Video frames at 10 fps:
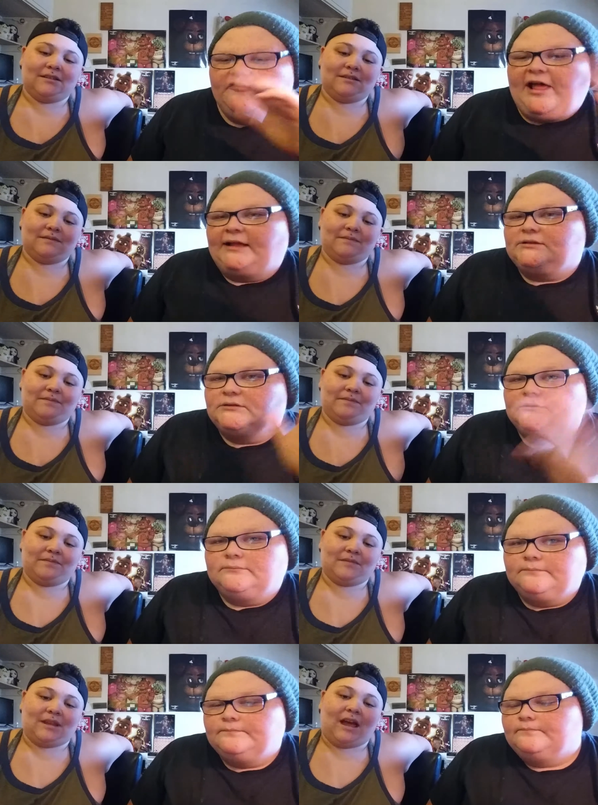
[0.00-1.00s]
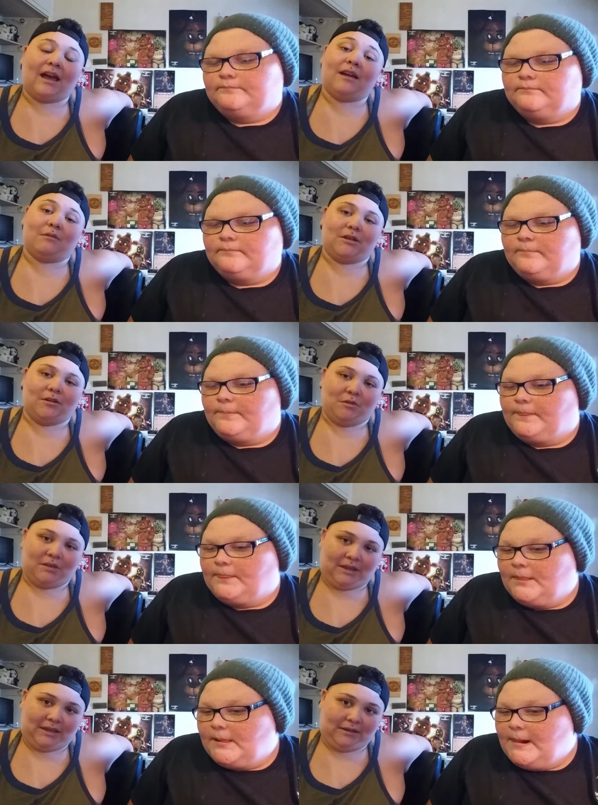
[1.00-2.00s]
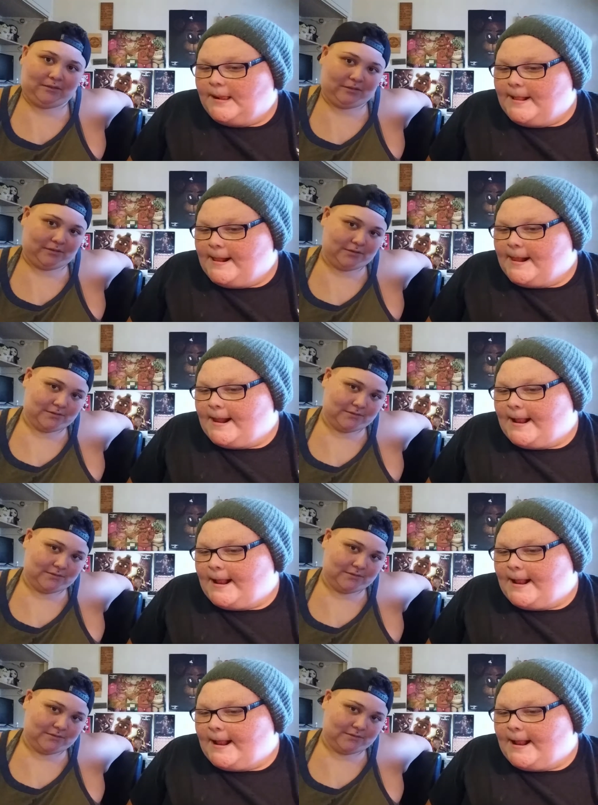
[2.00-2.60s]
Speaker 1: Flats. I would go with heels.